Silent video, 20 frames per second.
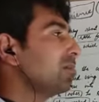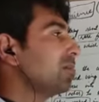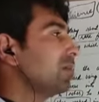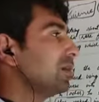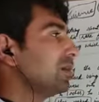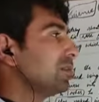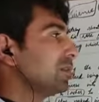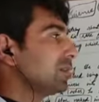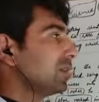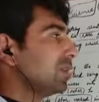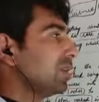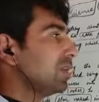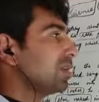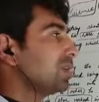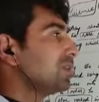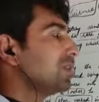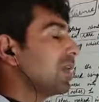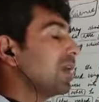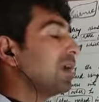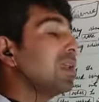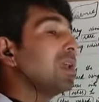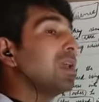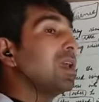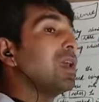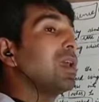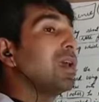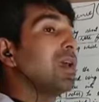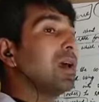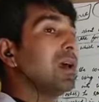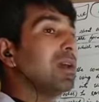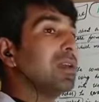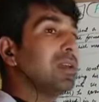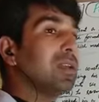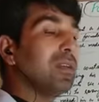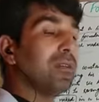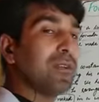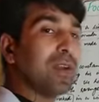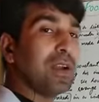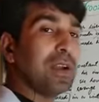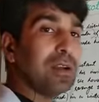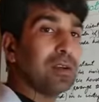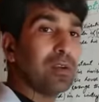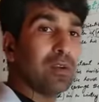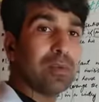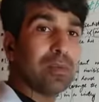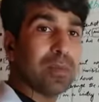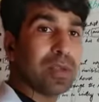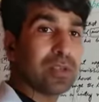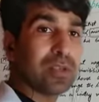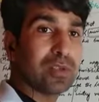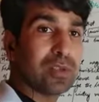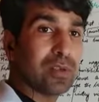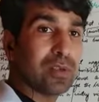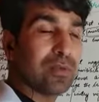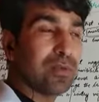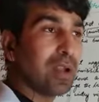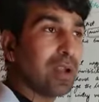But the thing is that he fell into mischief.